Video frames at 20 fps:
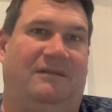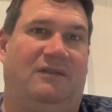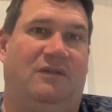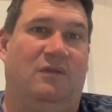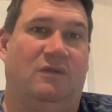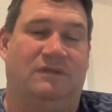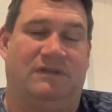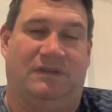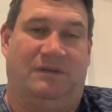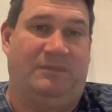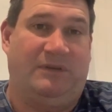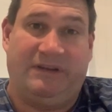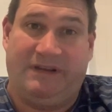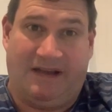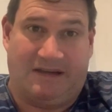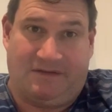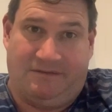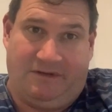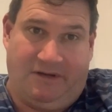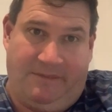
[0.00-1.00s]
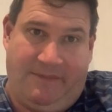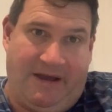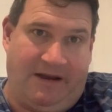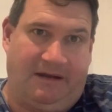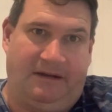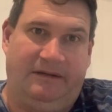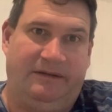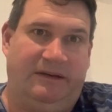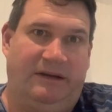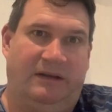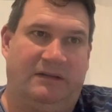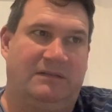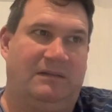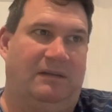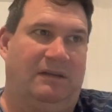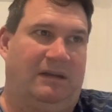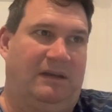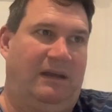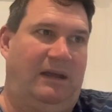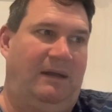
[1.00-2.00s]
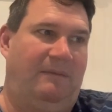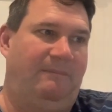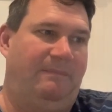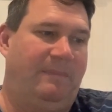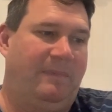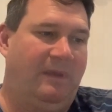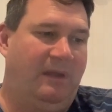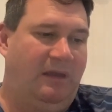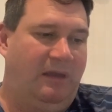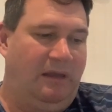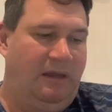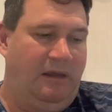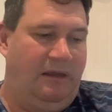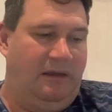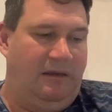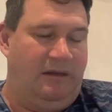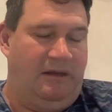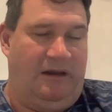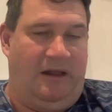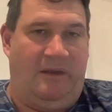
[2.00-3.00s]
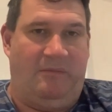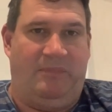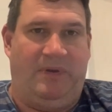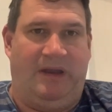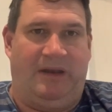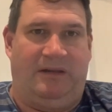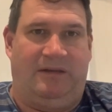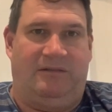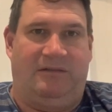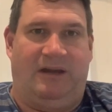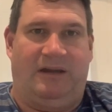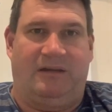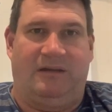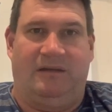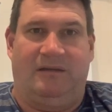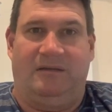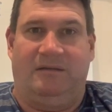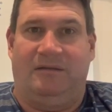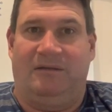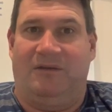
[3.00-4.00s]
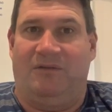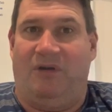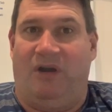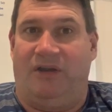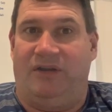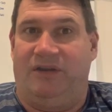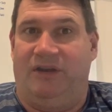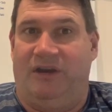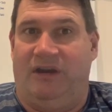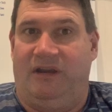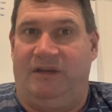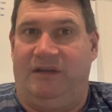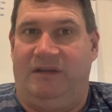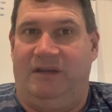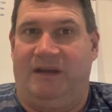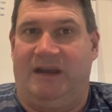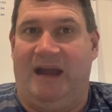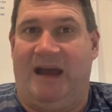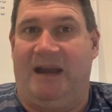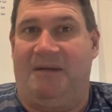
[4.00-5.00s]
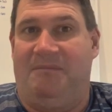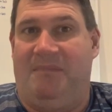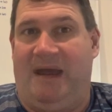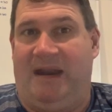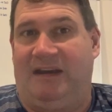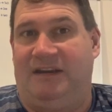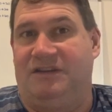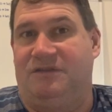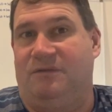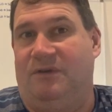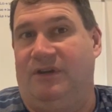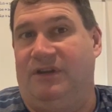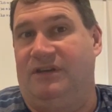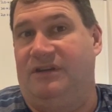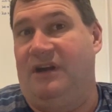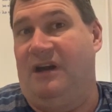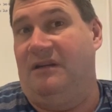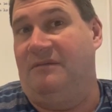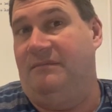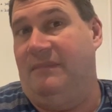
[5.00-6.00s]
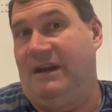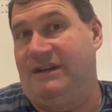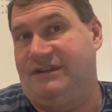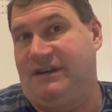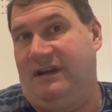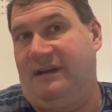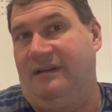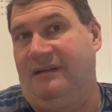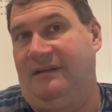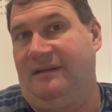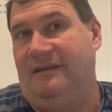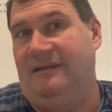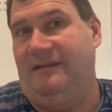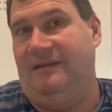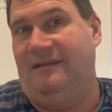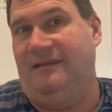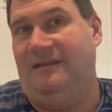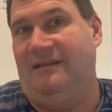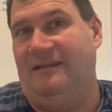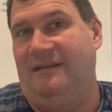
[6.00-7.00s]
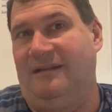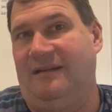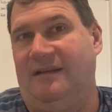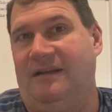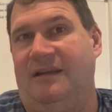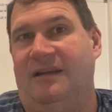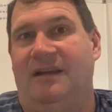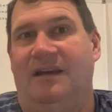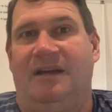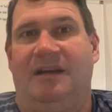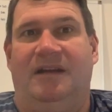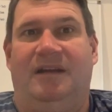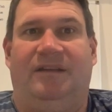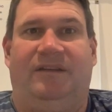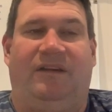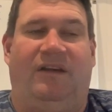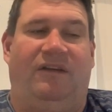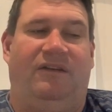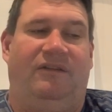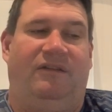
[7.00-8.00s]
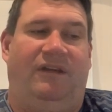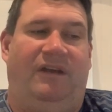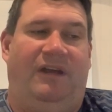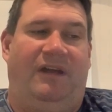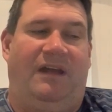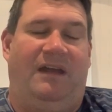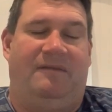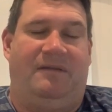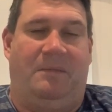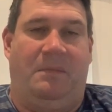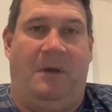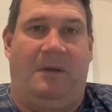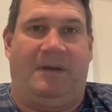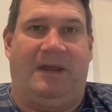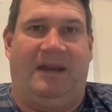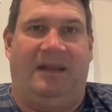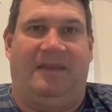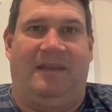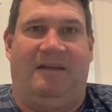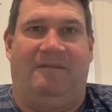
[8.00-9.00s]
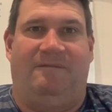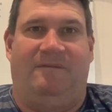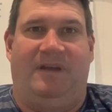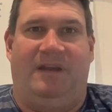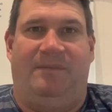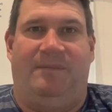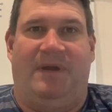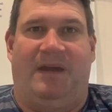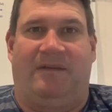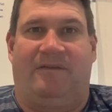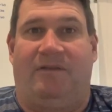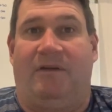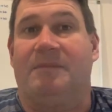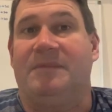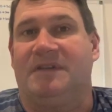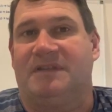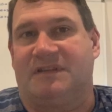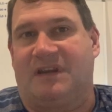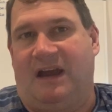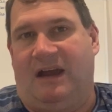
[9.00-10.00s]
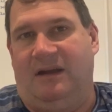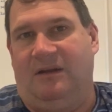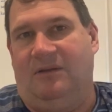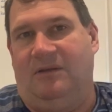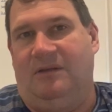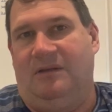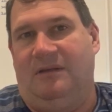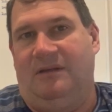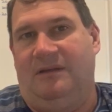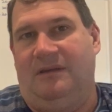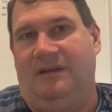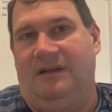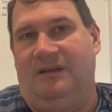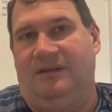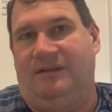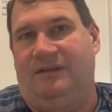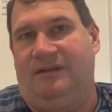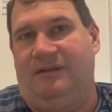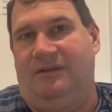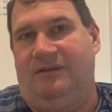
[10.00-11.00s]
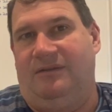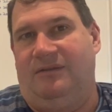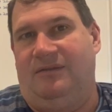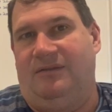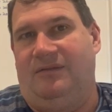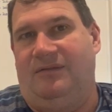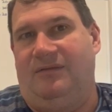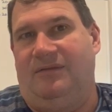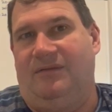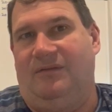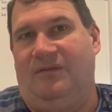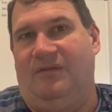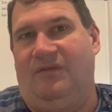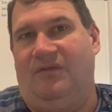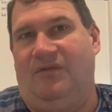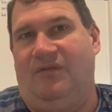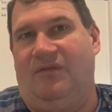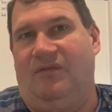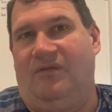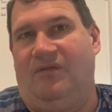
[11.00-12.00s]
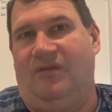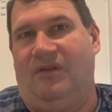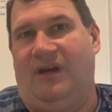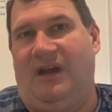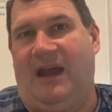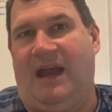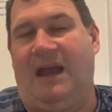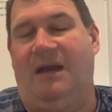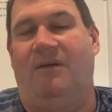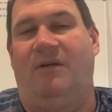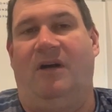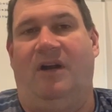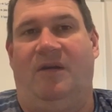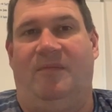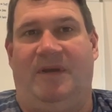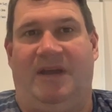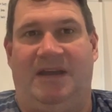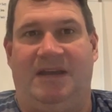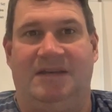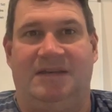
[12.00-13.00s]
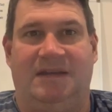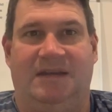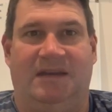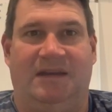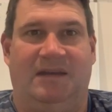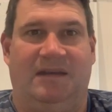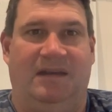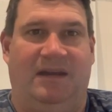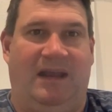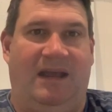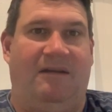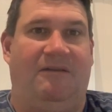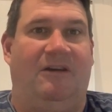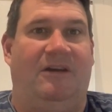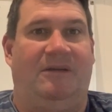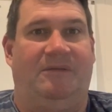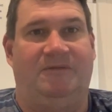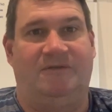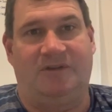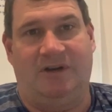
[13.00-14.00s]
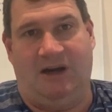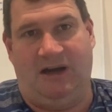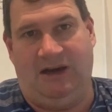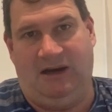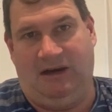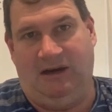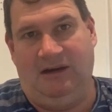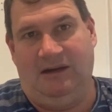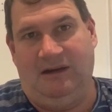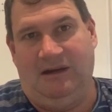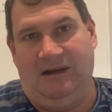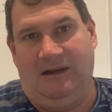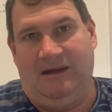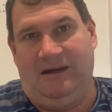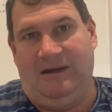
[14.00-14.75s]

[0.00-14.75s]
causes it? But it doesn't really matter. You know, it's like um, you know, the Peter Drucker quote, you know, you can't manage what you don't measure, right? So if I'm not getting that feedback from the scale as to how I am eating and how I am training,